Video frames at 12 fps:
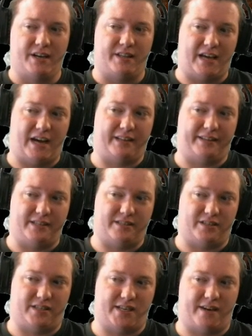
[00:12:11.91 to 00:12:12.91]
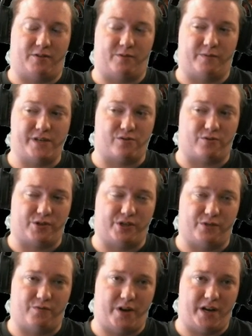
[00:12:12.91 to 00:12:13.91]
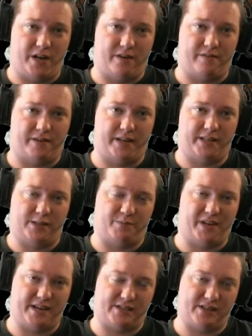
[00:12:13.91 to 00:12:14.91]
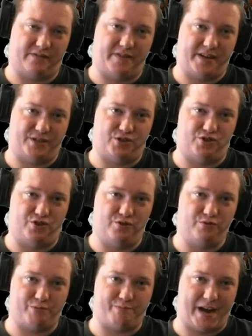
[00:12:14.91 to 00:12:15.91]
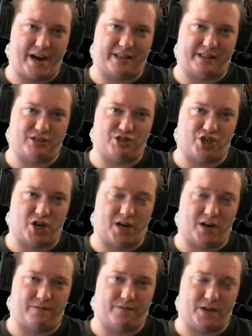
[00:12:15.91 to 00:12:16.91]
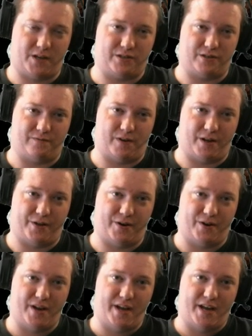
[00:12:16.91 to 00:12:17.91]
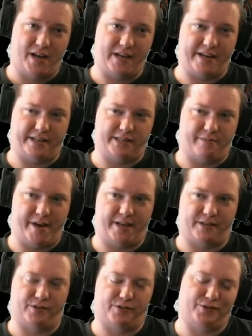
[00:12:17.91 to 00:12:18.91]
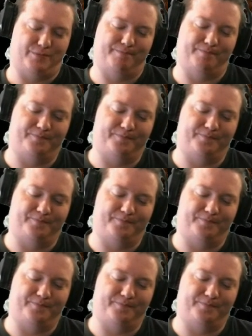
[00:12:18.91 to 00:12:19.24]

that leads us to have the resources we need to find this plastic-faced douchebag that shot our foster father and get some answers.